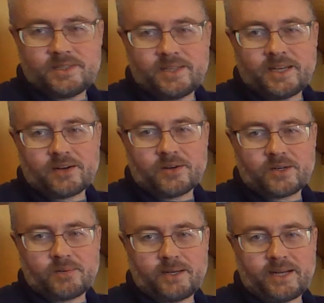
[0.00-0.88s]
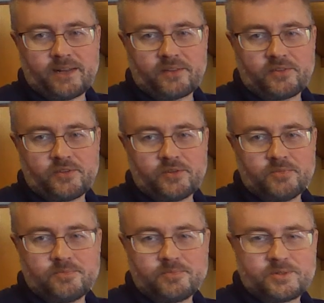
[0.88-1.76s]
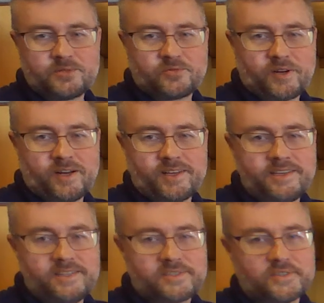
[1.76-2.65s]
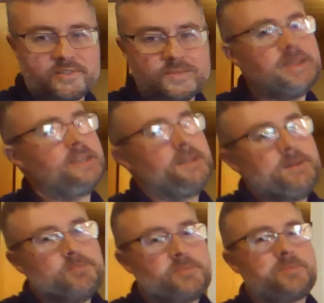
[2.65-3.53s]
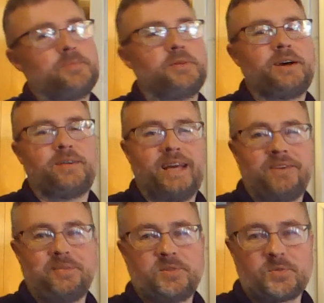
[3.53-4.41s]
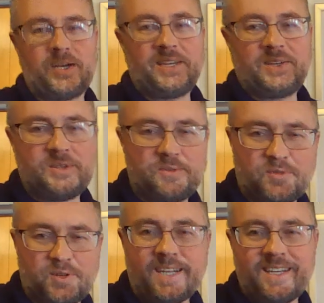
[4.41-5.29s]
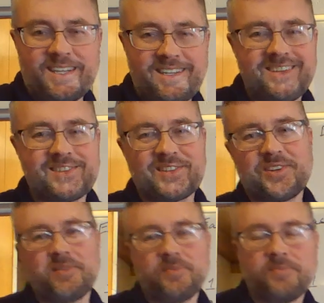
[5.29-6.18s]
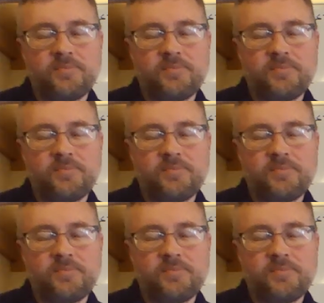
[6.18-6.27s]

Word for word: an arrow coming out of the tomb, Good Friday, Easter, without having to write Good Friday and Easter.